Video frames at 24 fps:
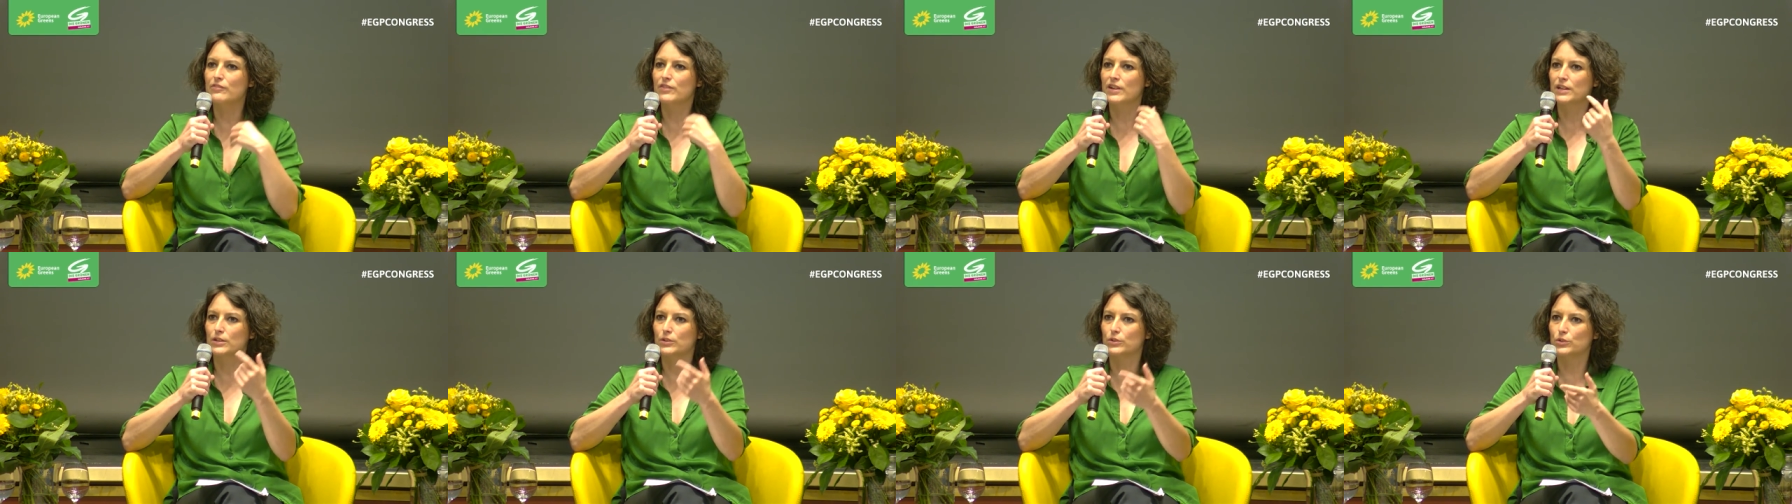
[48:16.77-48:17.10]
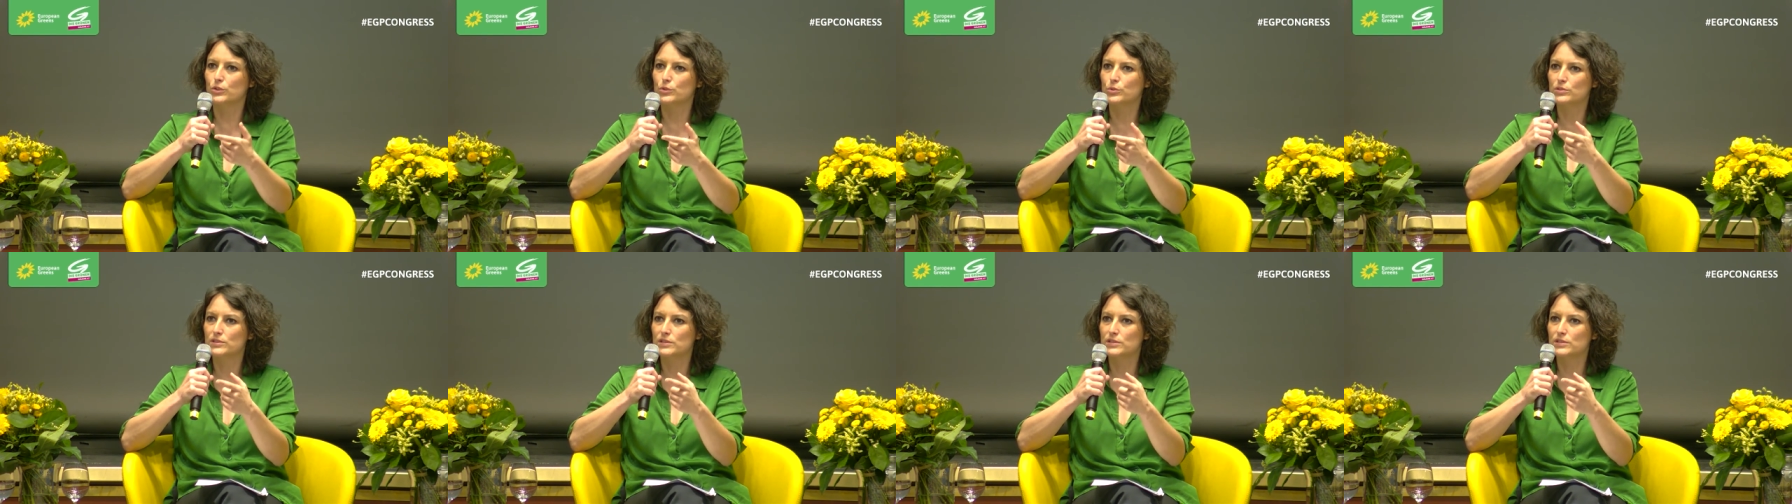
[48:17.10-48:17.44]
I could
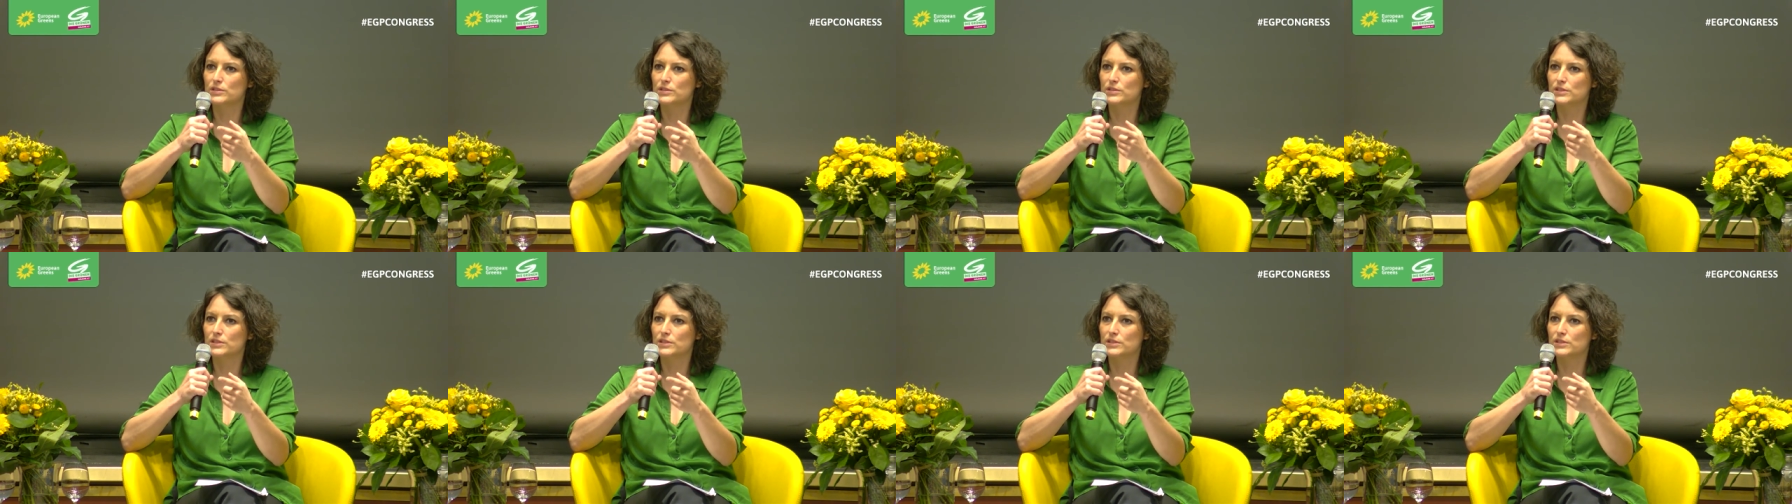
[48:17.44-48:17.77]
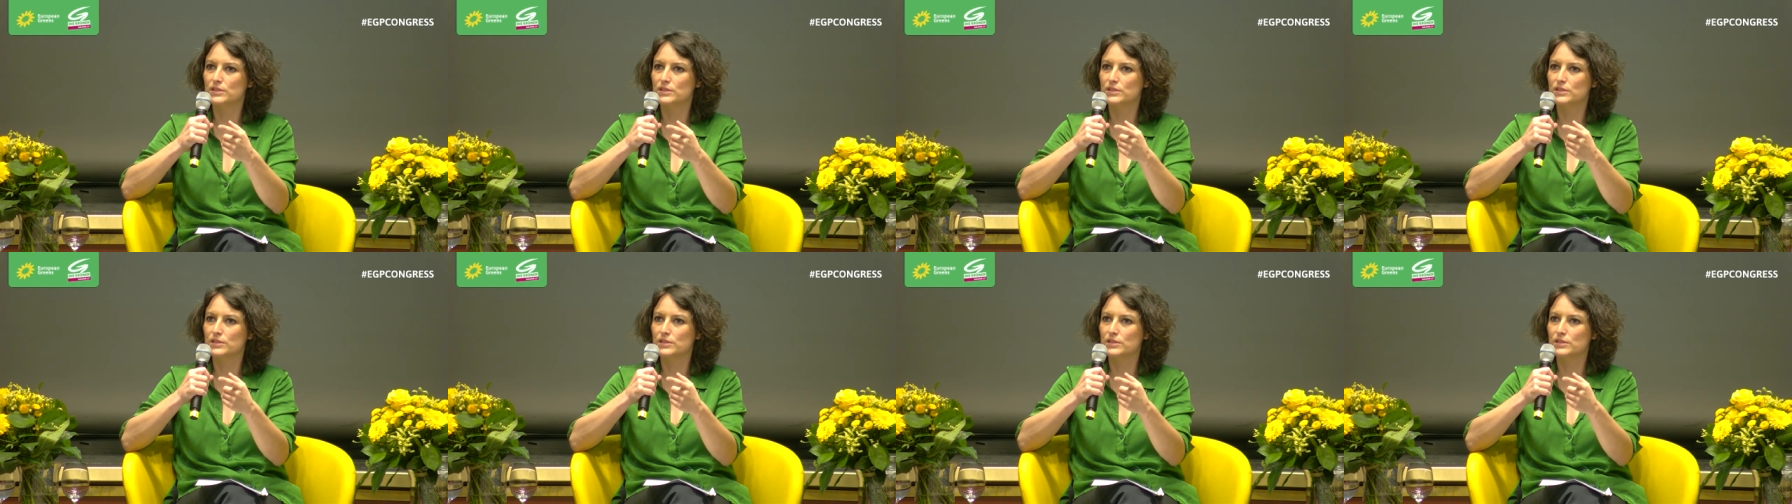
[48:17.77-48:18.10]
use it,
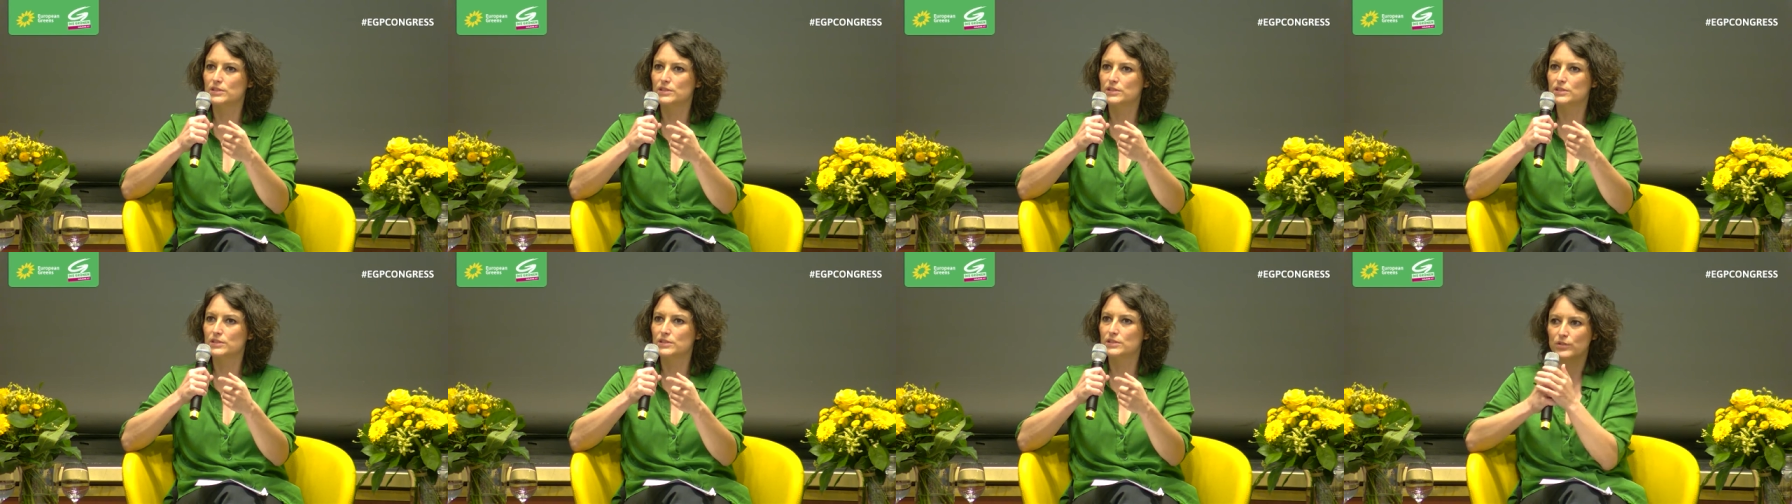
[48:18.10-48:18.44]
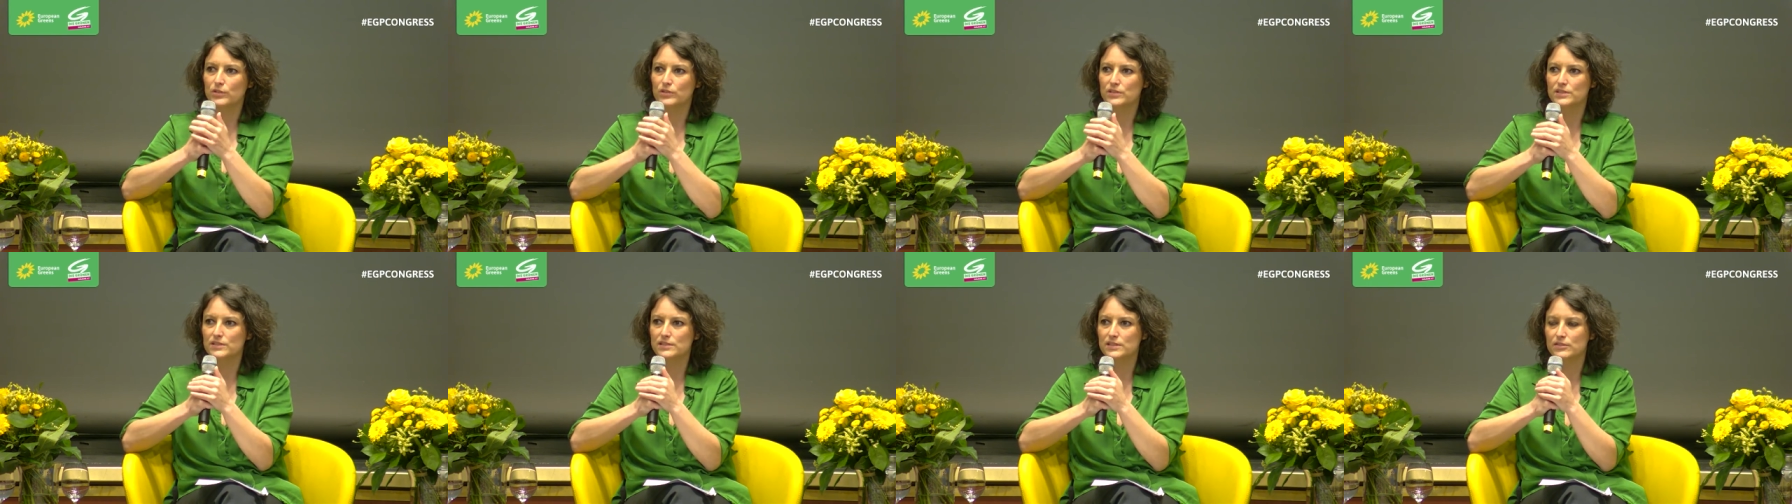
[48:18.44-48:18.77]
and it could be
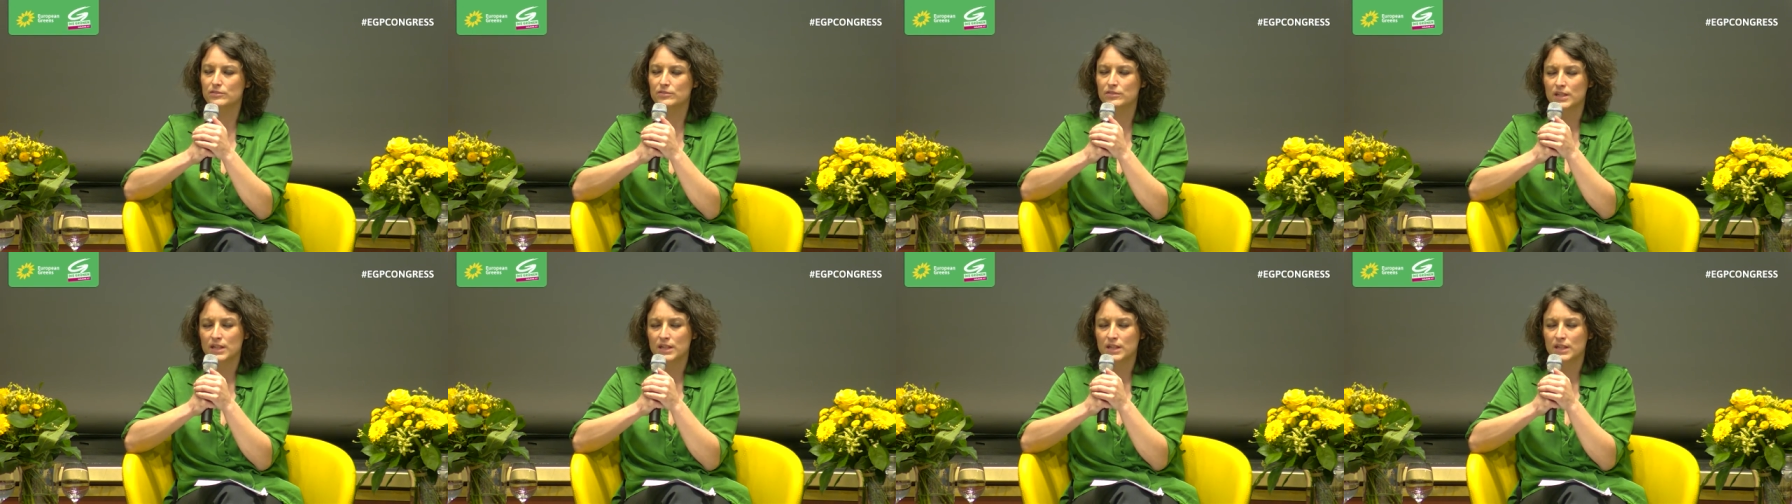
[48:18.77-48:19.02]
positive.